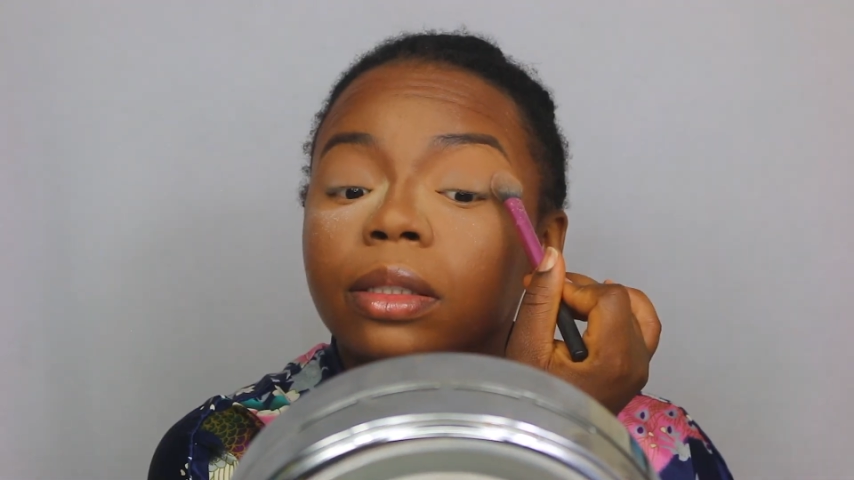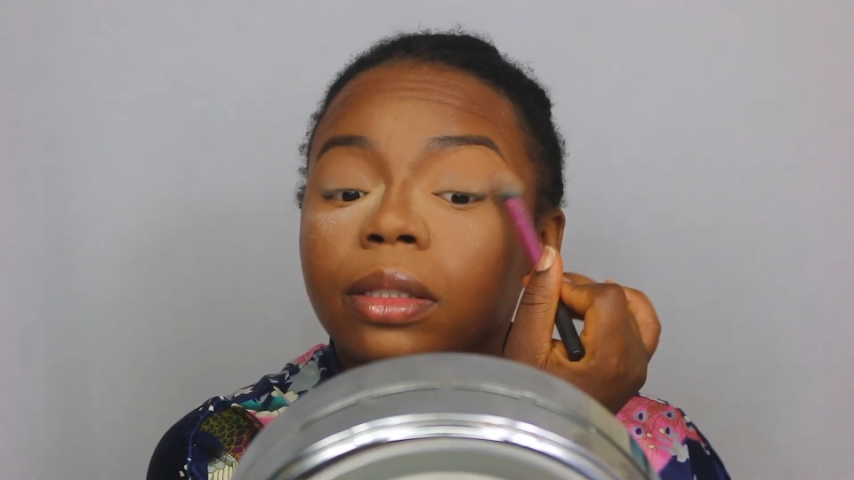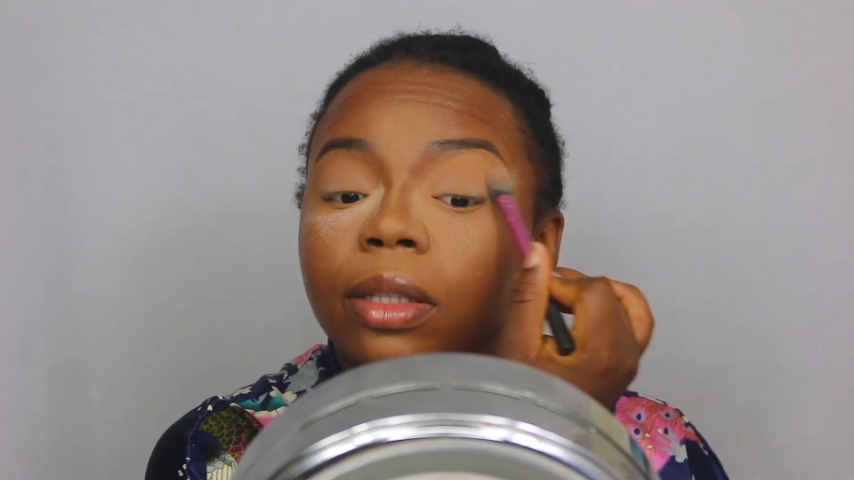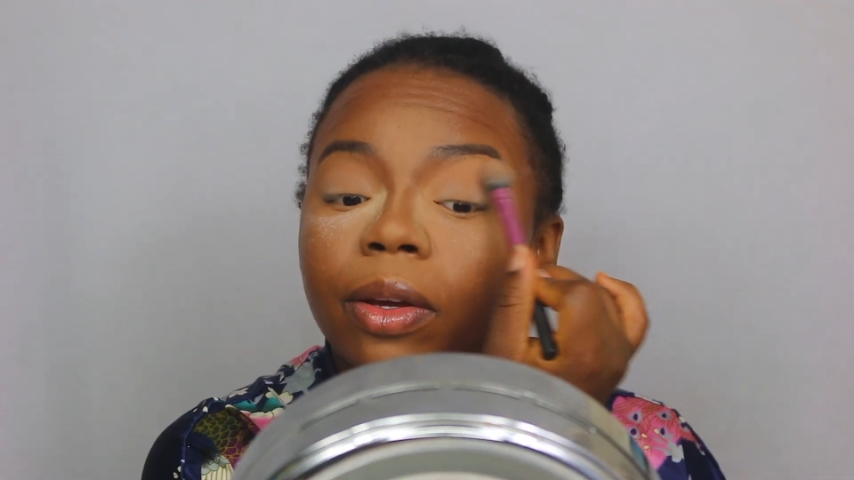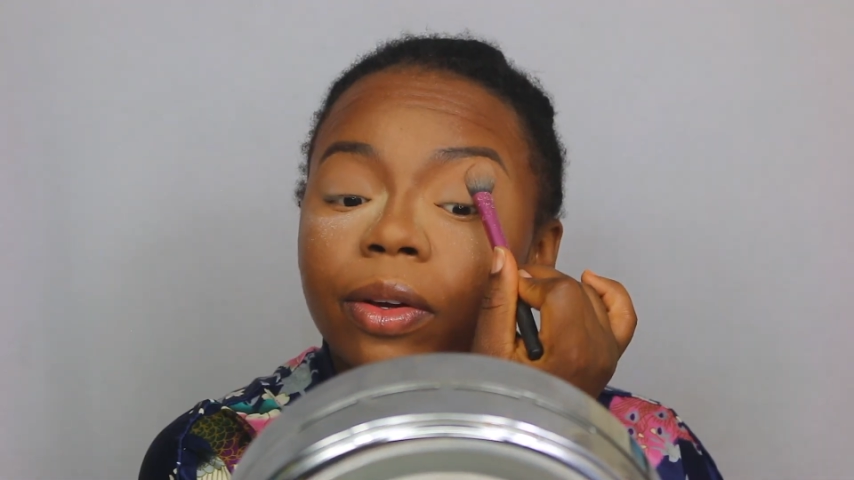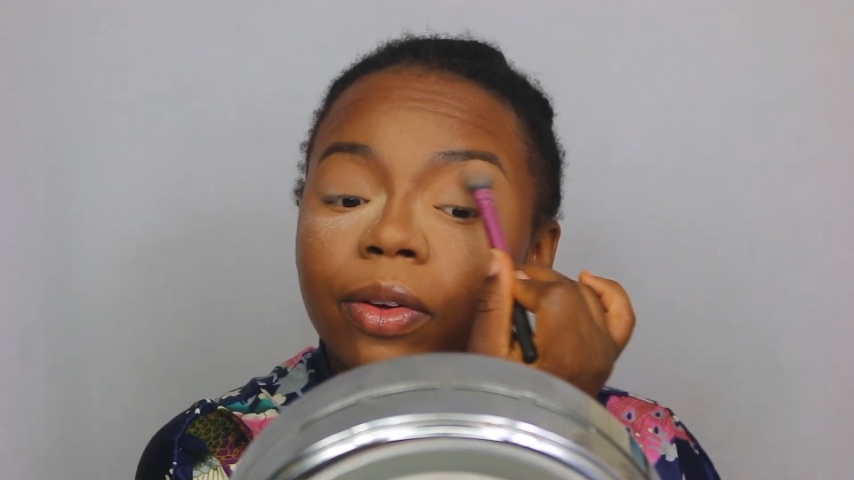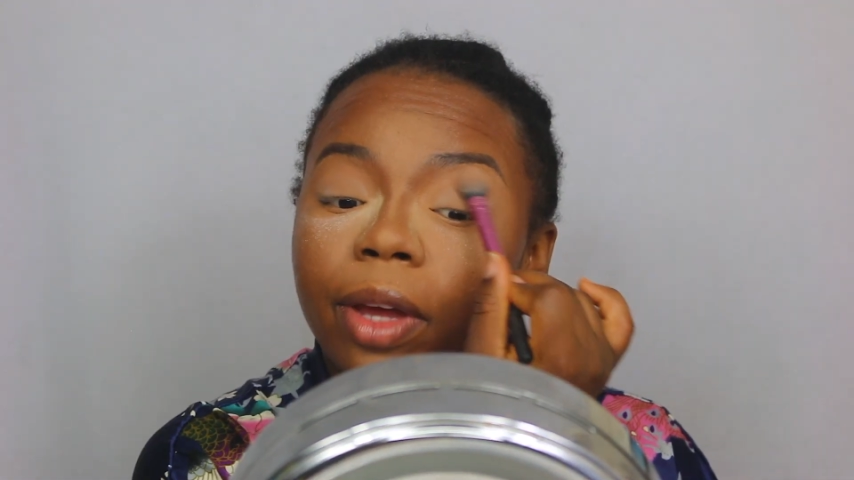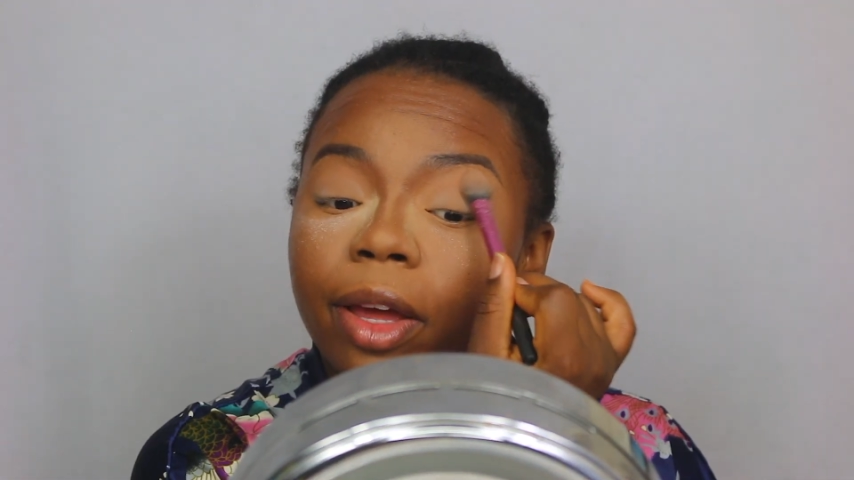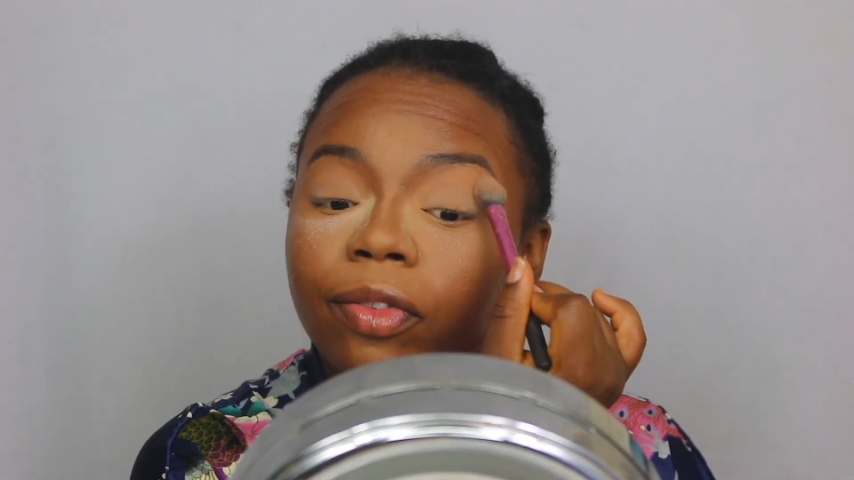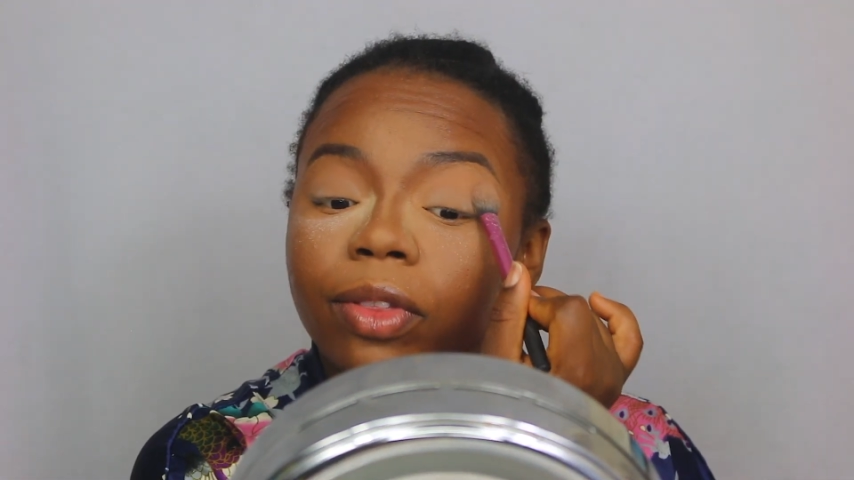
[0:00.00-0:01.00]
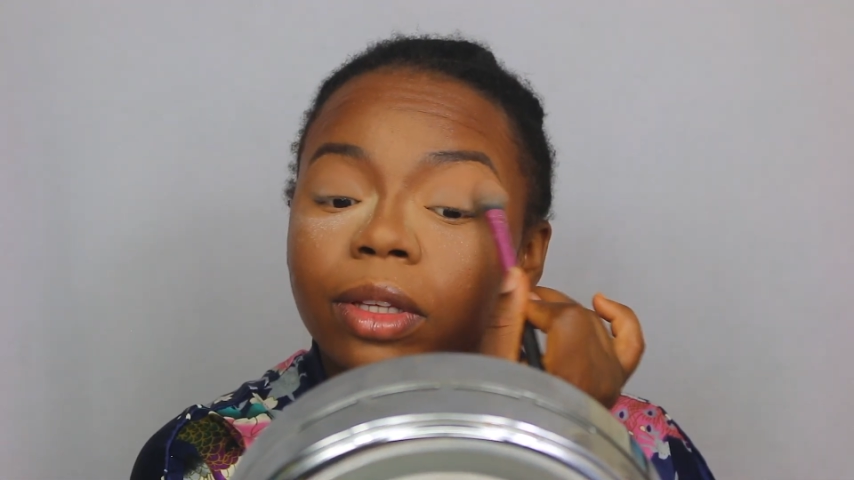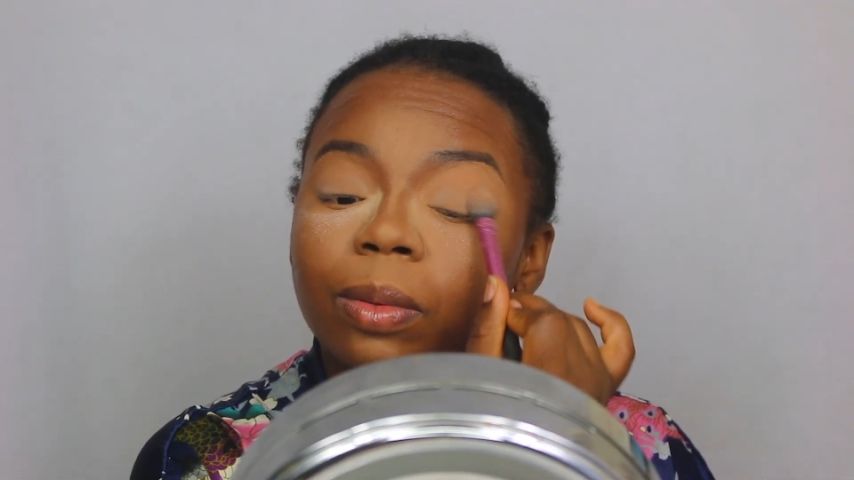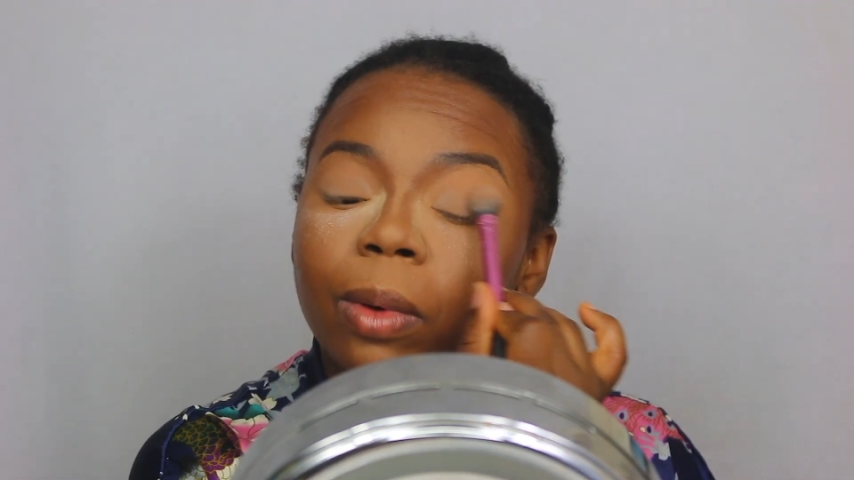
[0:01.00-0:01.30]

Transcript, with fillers: So if this